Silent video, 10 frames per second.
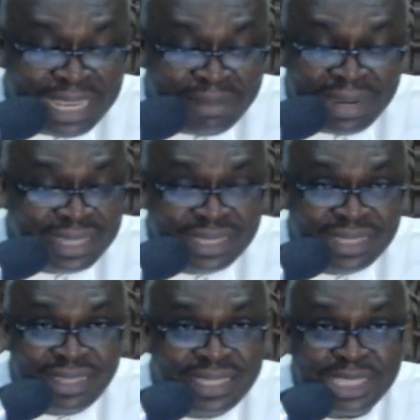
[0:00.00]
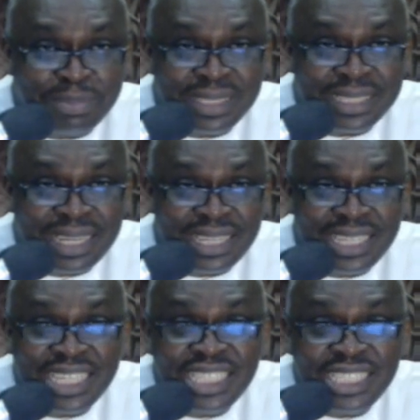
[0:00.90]
a man, not a spinster,
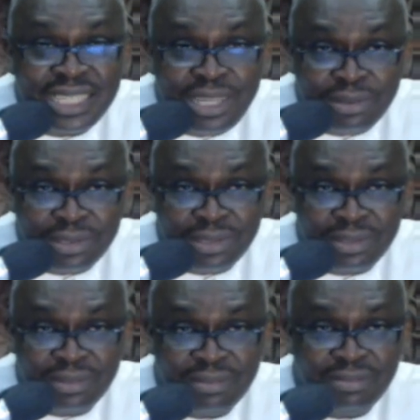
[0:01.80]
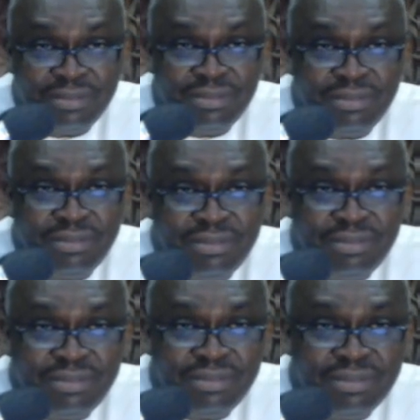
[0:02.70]
It's a genius.
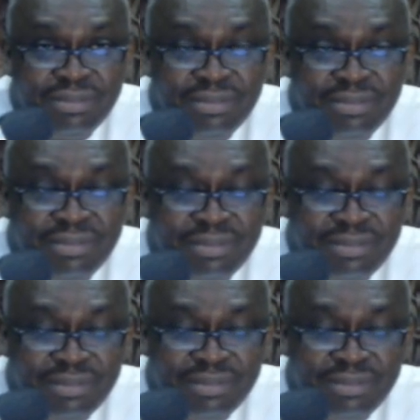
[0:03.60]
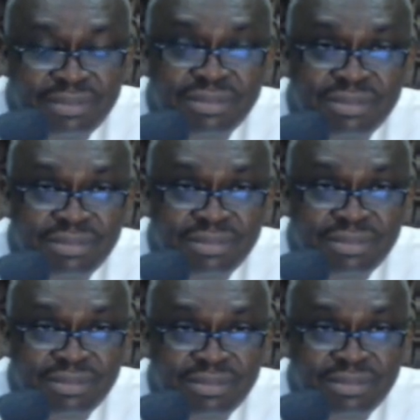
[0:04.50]
It's a
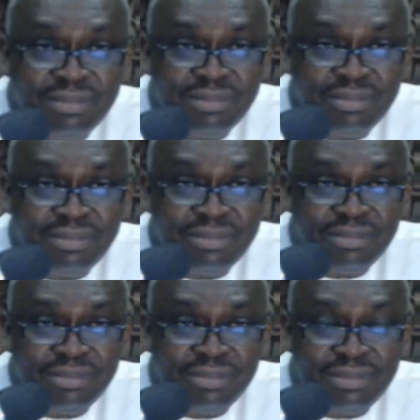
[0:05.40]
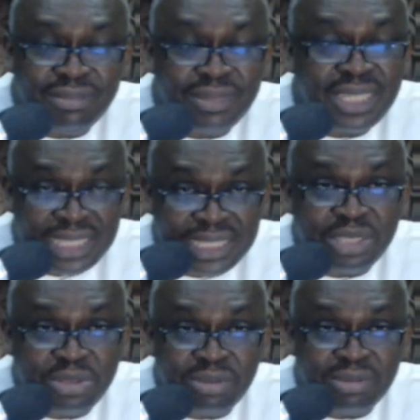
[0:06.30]
genius. This is the
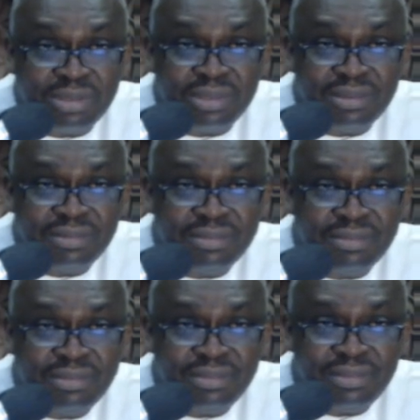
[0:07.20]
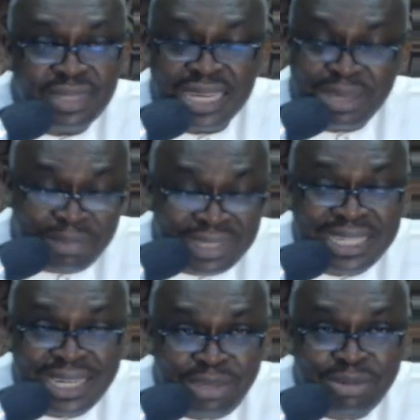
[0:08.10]
truth. I keep on
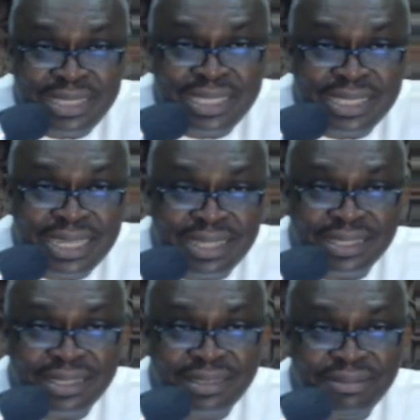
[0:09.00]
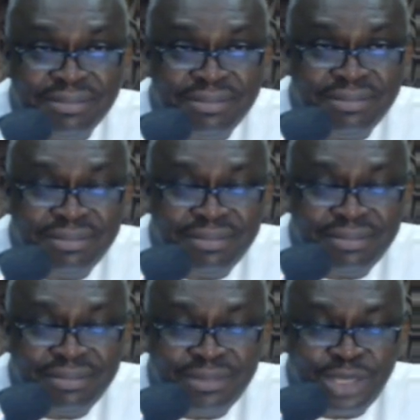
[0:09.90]
telling you, sisters,
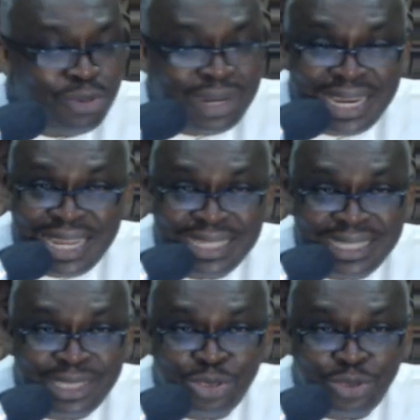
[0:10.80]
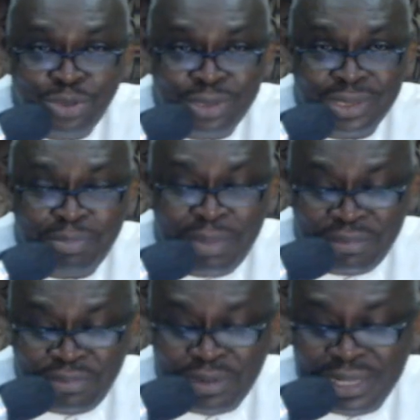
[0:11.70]
don't learn this truth
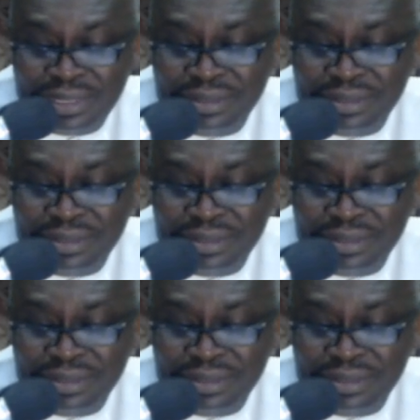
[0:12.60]
painfully.